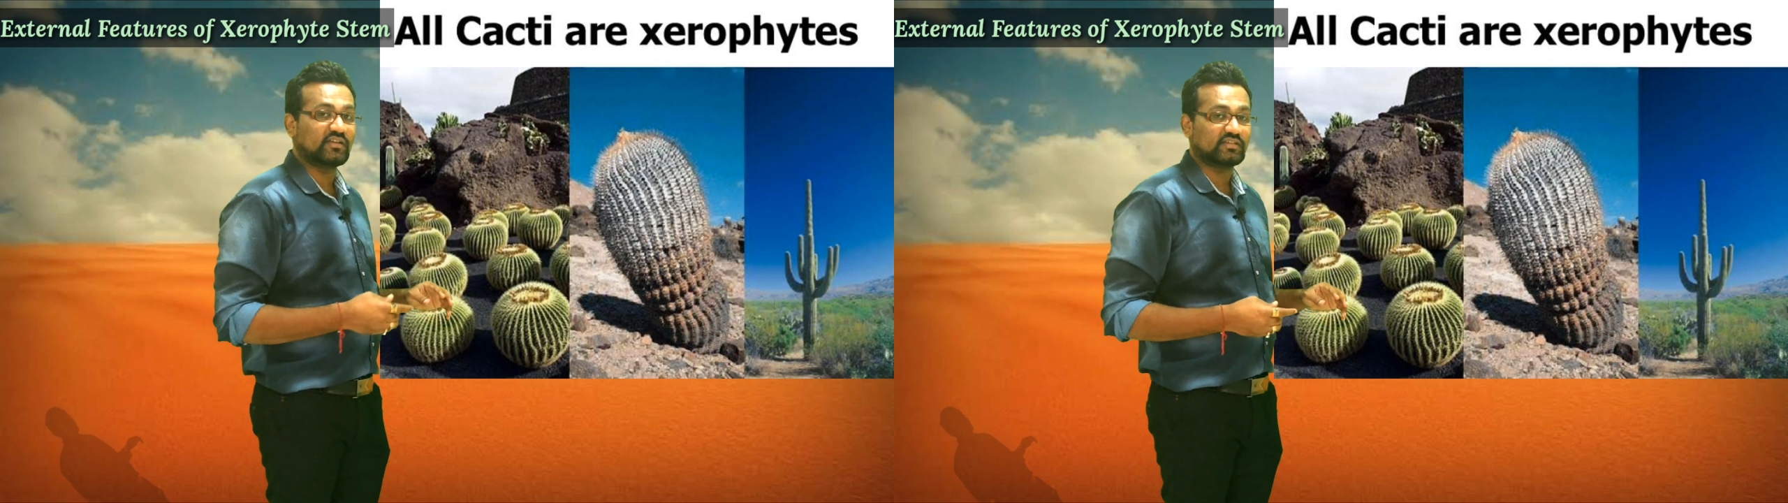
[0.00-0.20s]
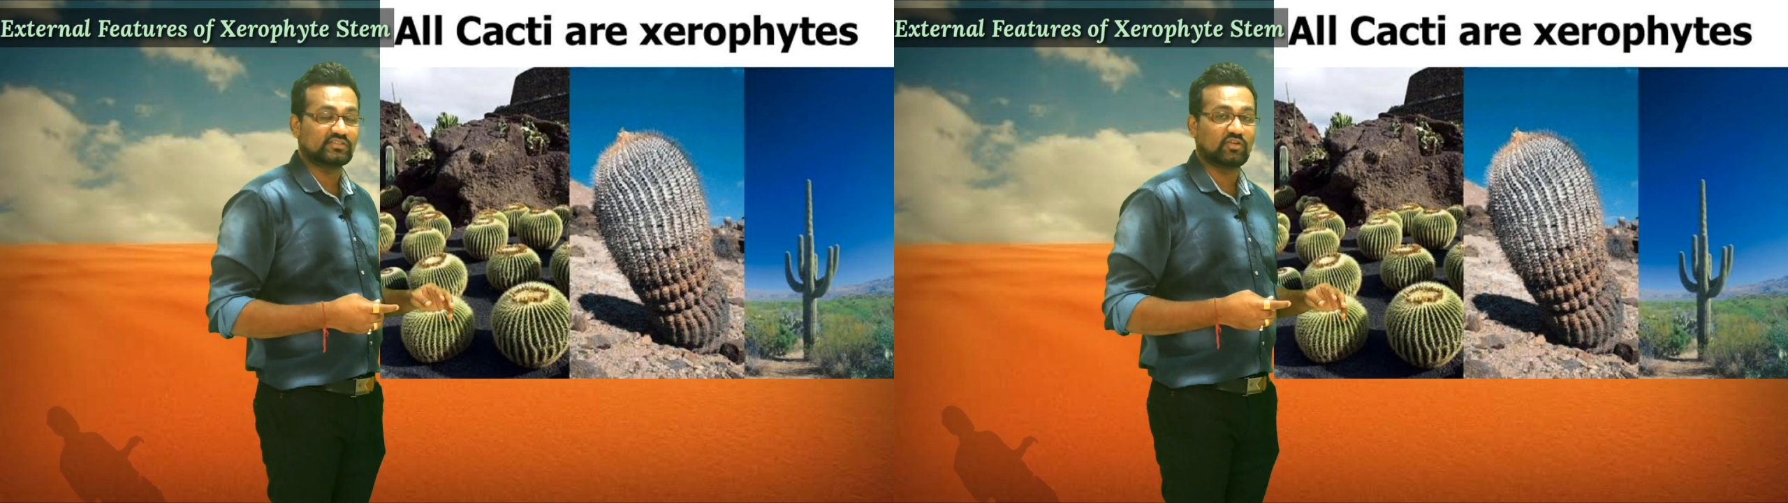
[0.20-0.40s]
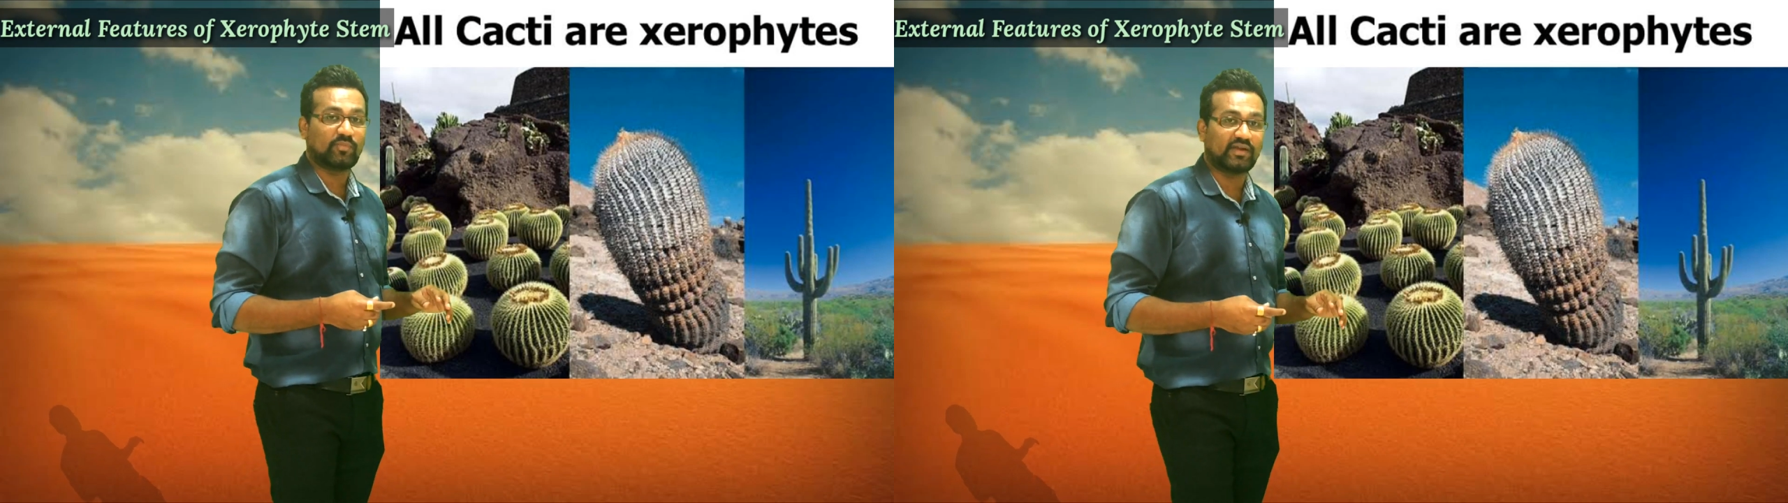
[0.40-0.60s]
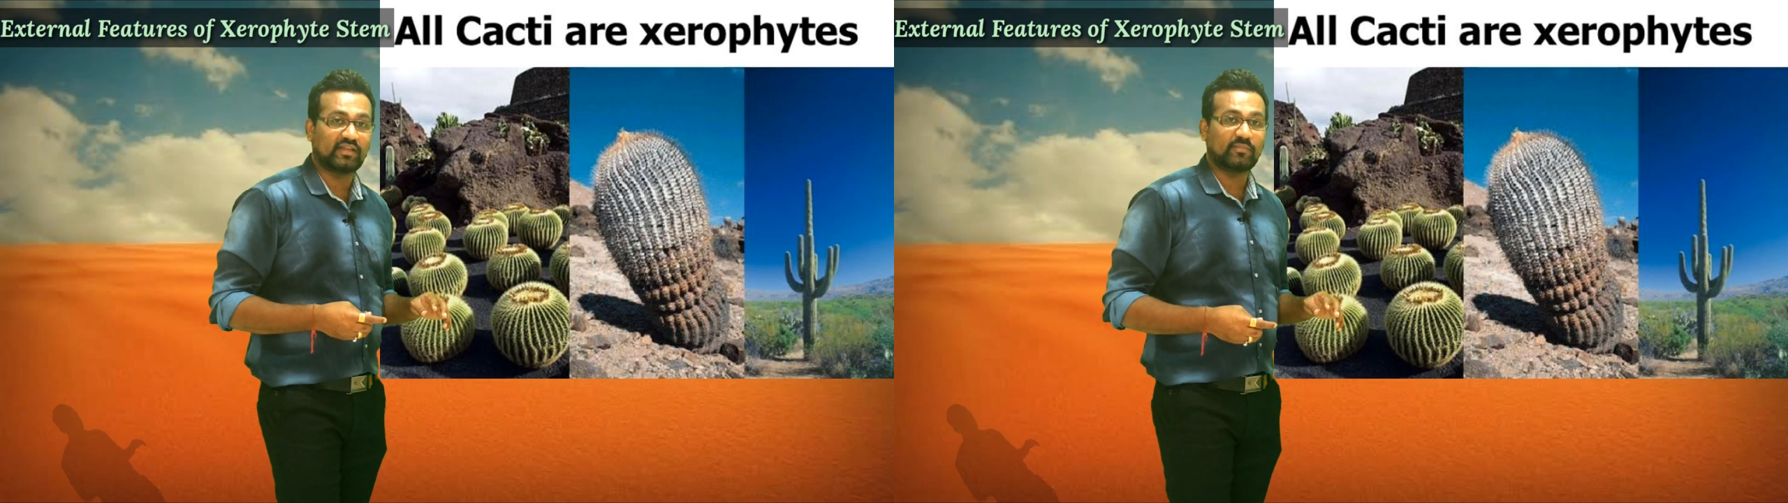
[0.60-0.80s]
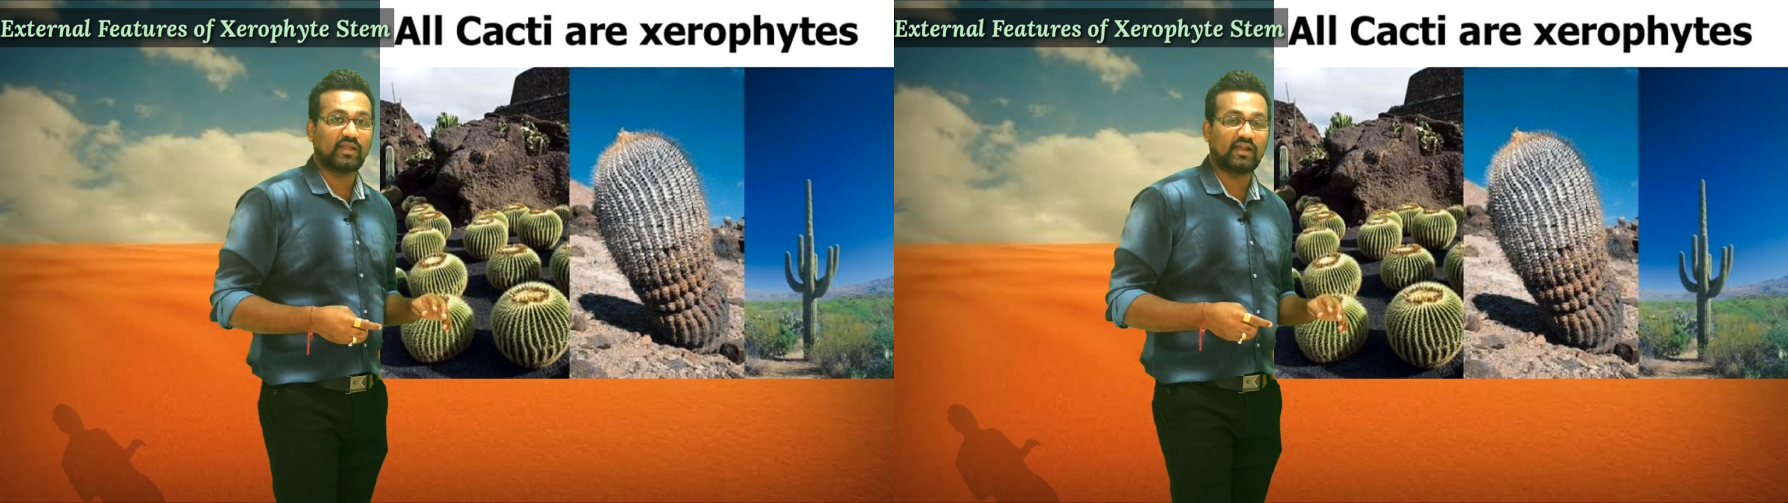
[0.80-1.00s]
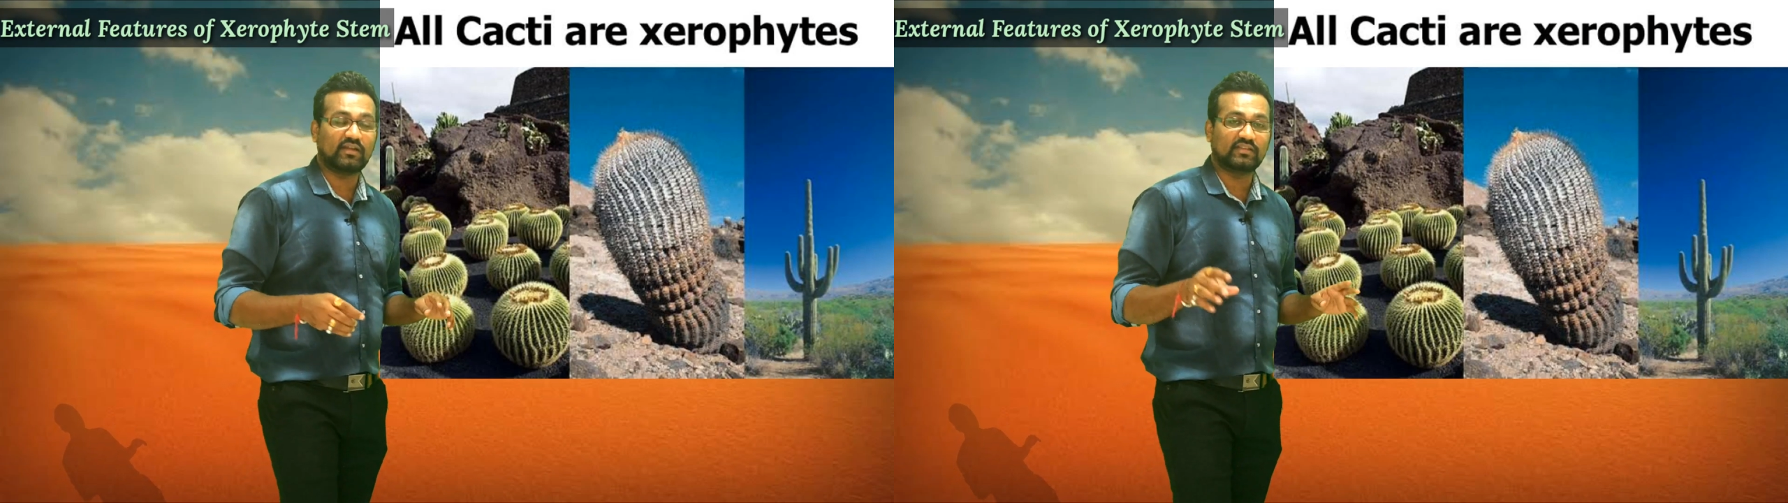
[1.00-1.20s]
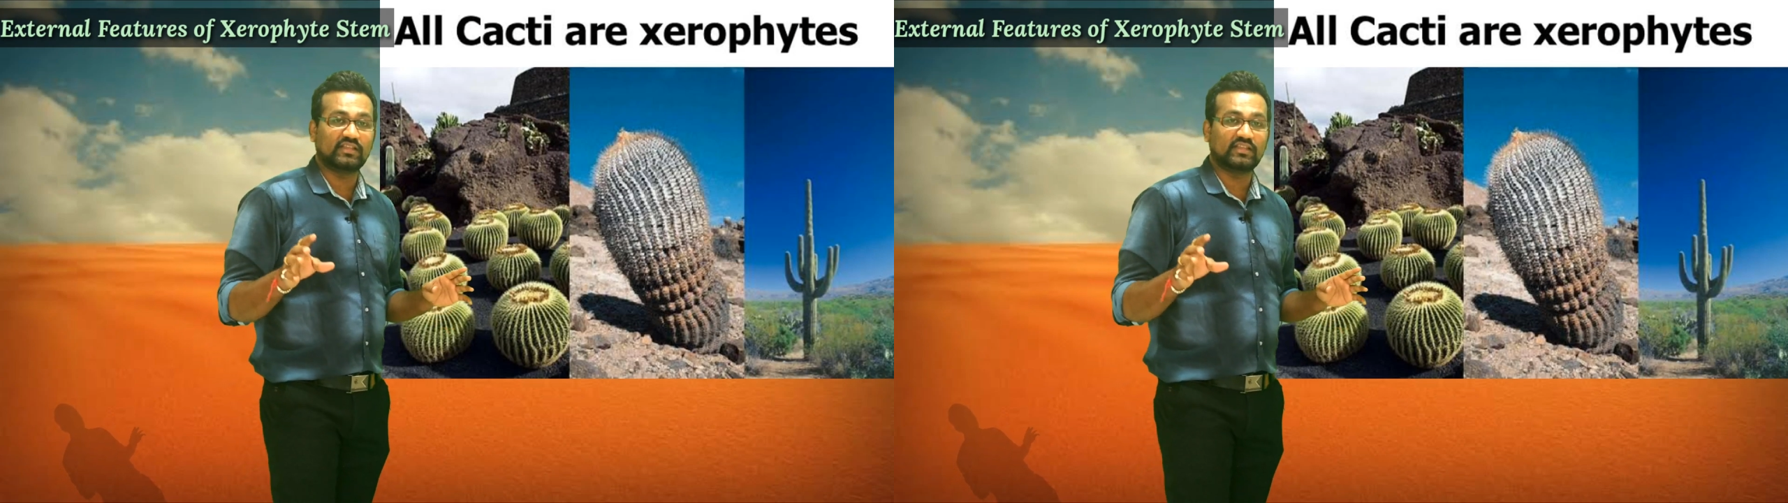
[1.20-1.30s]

xerophytic plant,